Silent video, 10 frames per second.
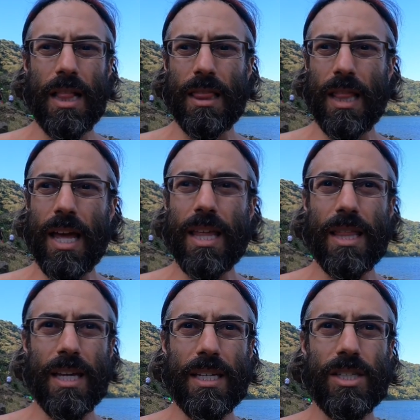like
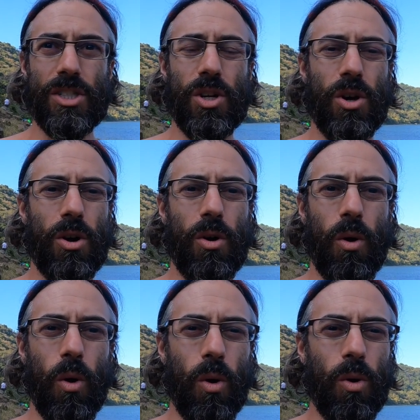this
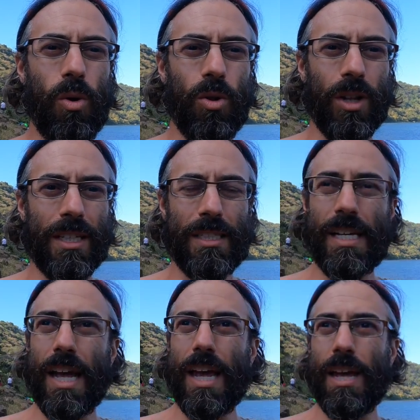all
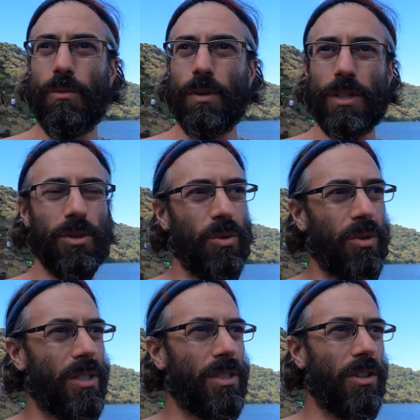day when the
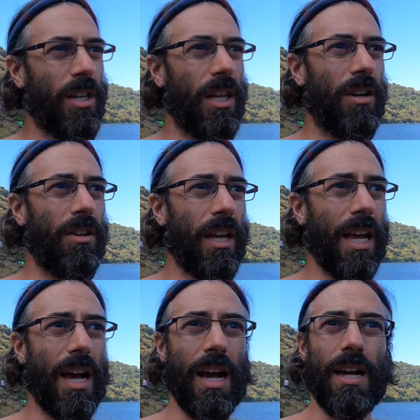tourists are here, like
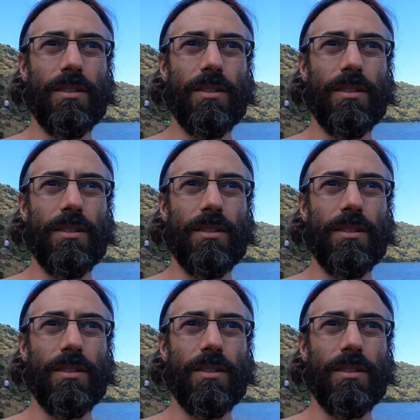I